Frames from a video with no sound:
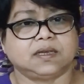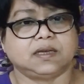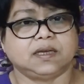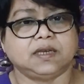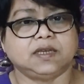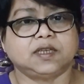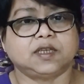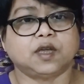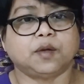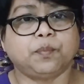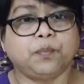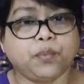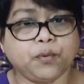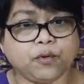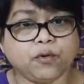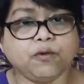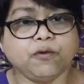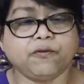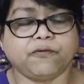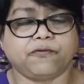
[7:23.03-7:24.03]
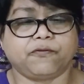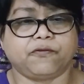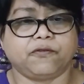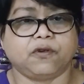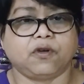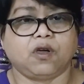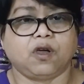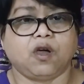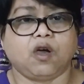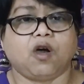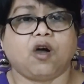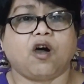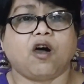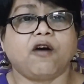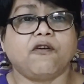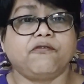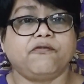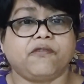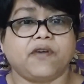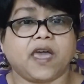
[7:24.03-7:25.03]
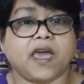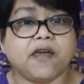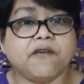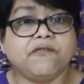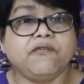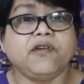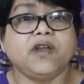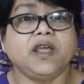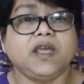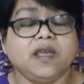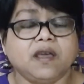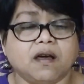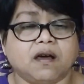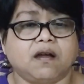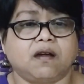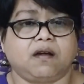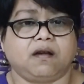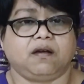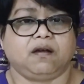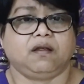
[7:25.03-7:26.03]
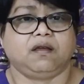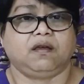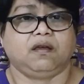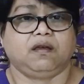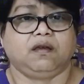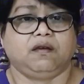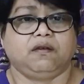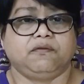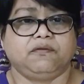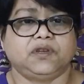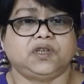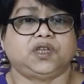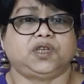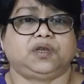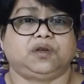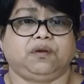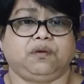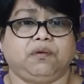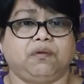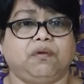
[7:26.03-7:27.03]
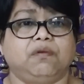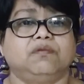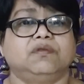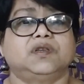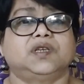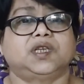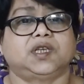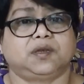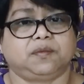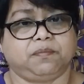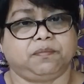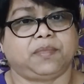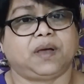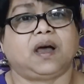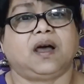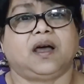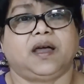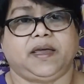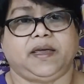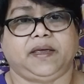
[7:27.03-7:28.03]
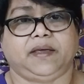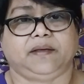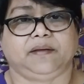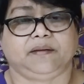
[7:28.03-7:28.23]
is a proof of every year which goes by.